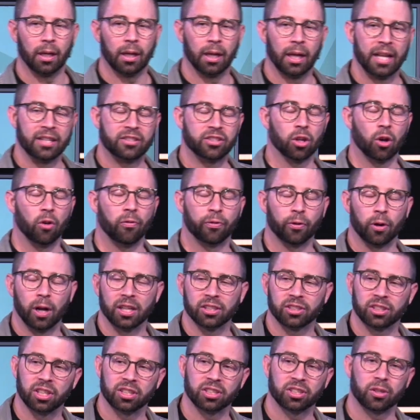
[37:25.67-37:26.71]
And so for
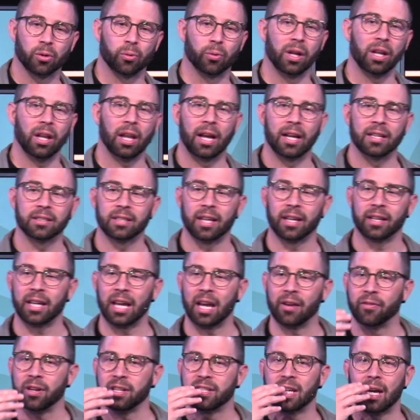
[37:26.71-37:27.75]
us just to realize, like,
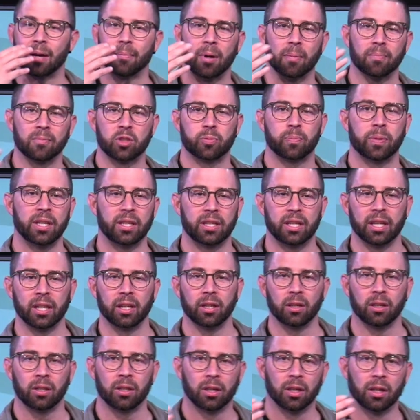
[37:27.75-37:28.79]
every time I'm
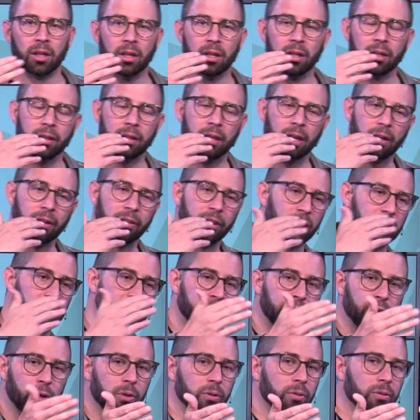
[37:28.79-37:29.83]
speaking, there's
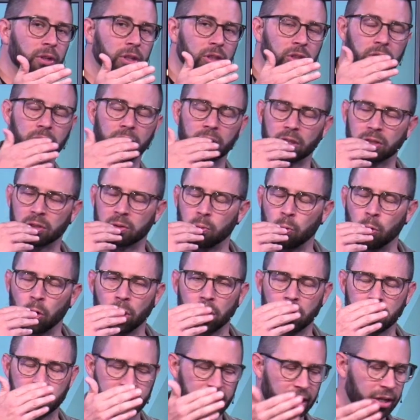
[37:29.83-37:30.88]
fruit. There's
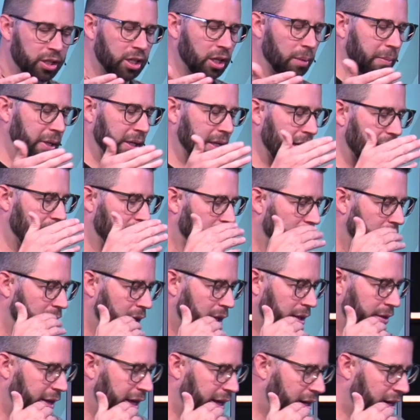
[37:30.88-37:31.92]
words that are coming out that